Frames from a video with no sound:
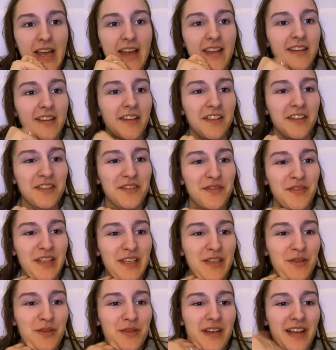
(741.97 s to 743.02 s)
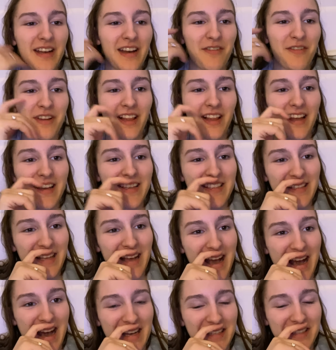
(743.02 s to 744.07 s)
editing this video and I realised I
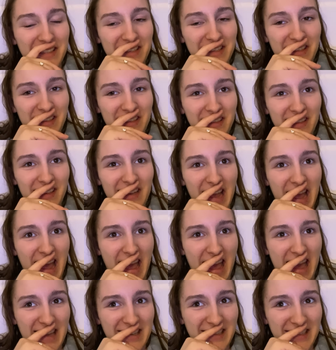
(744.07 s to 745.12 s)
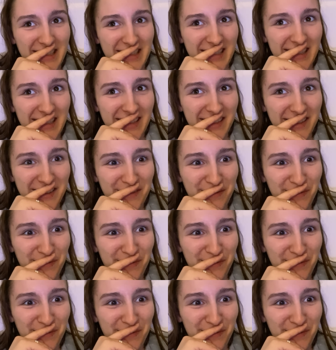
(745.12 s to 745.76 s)
hadn't ended it.